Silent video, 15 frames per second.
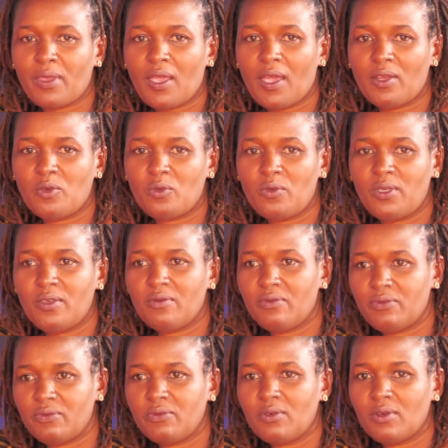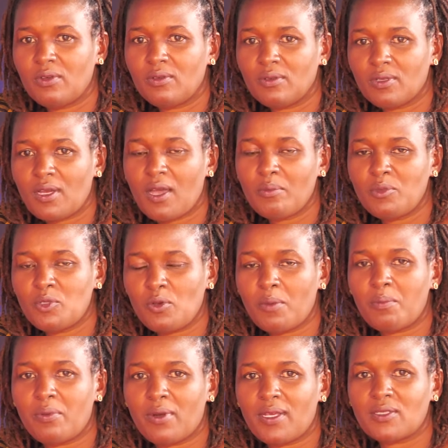and we've come to
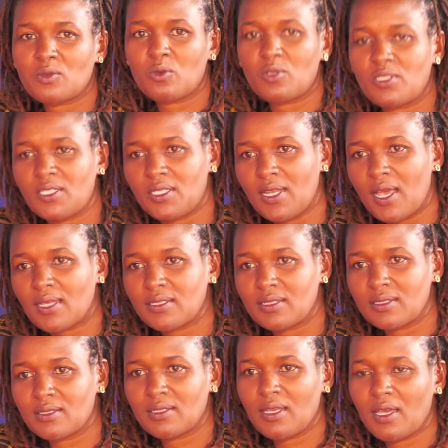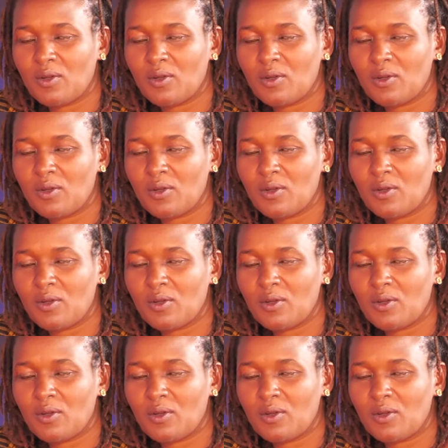embrace what he does